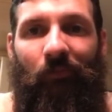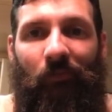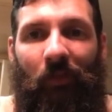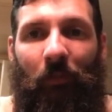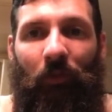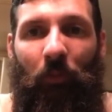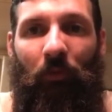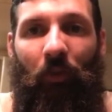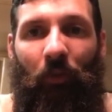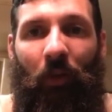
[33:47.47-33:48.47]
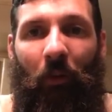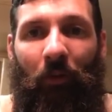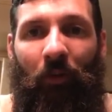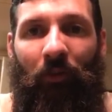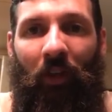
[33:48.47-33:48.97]
it'd be super fun to ride with
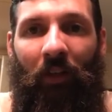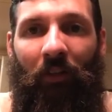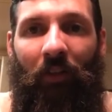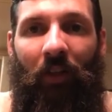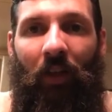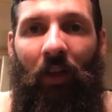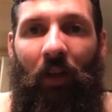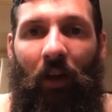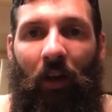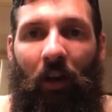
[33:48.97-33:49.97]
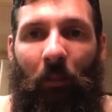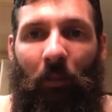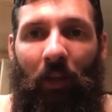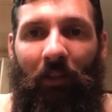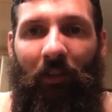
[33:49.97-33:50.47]
those guys.
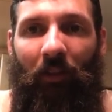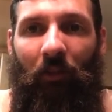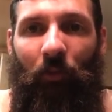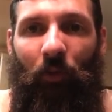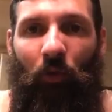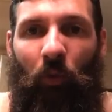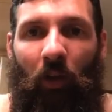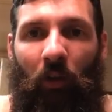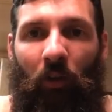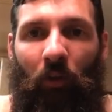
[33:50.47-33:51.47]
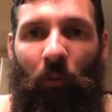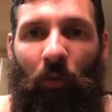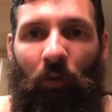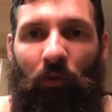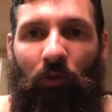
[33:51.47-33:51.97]
Classic gloves would look great on the
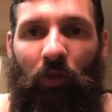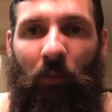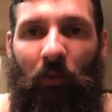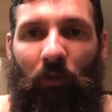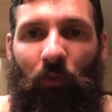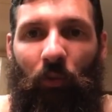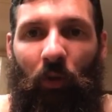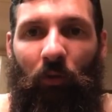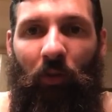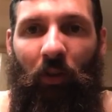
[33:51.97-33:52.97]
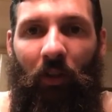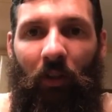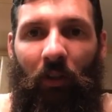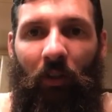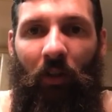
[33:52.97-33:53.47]
world's cheapest Road
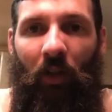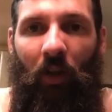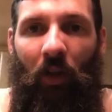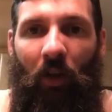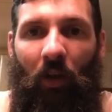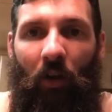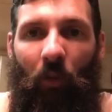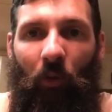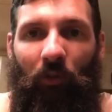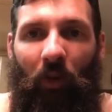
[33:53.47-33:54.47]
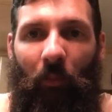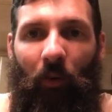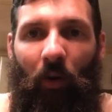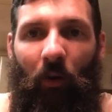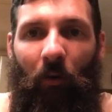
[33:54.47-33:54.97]
King. What's up,
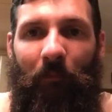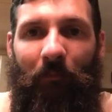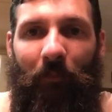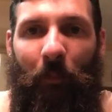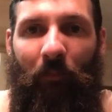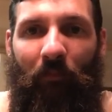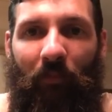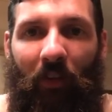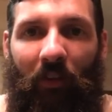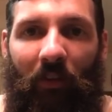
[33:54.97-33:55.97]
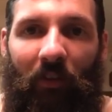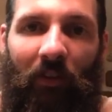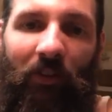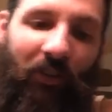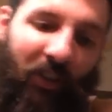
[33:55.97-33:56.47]
bro?
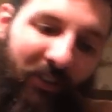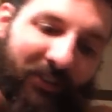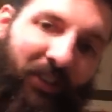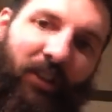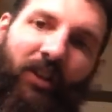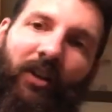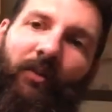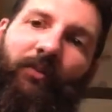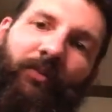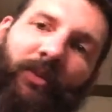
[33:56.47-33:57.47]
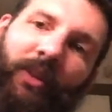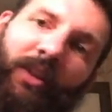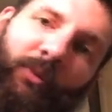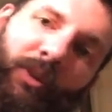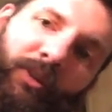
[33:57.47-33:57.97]
Get some. Yeah,
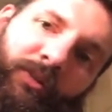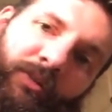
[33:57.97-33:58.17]
it would.